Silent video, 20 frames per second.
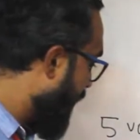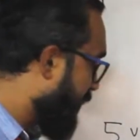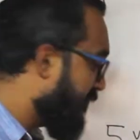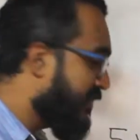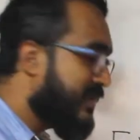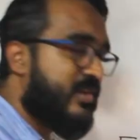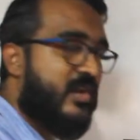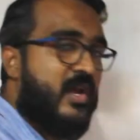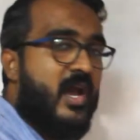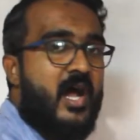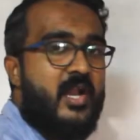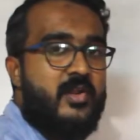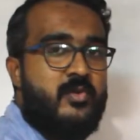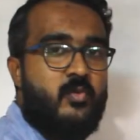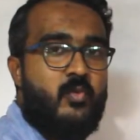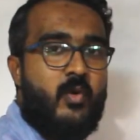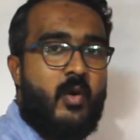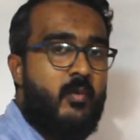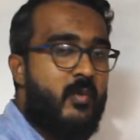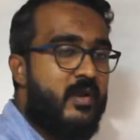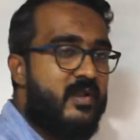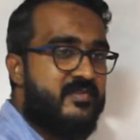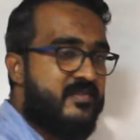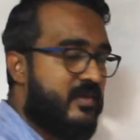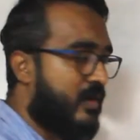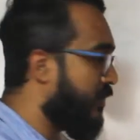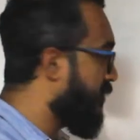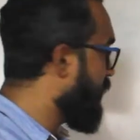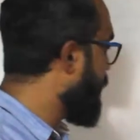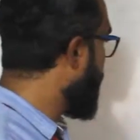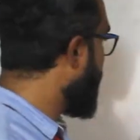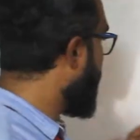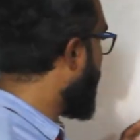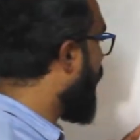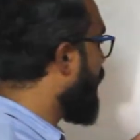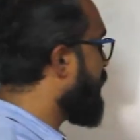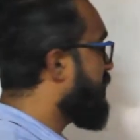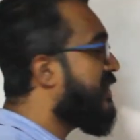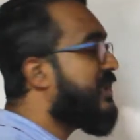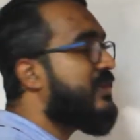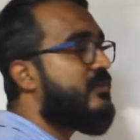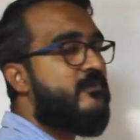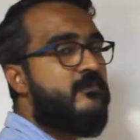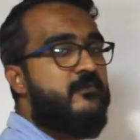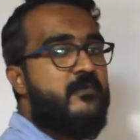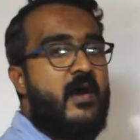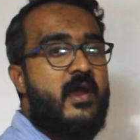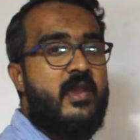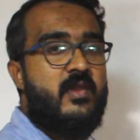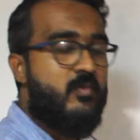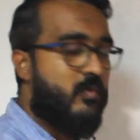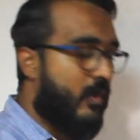with regard to vowel sounds, for these 5